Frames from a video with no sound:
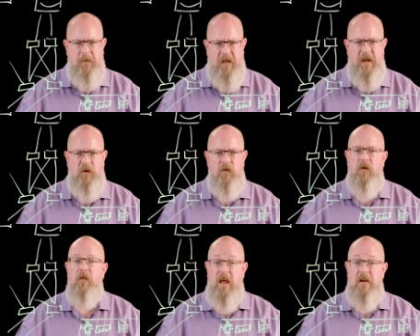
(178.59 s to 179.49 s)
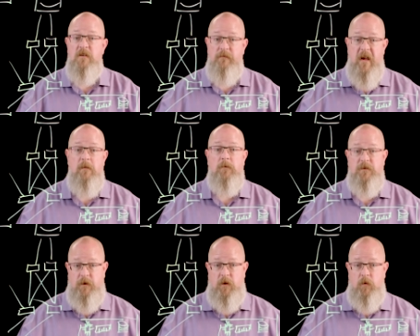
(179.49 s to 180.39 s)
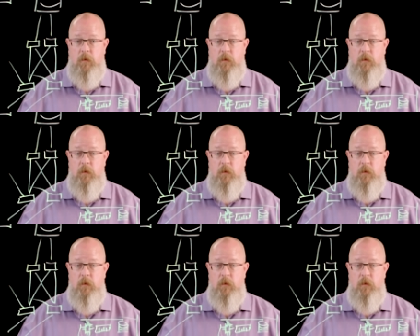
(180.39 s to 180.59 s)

appliance that is available to you.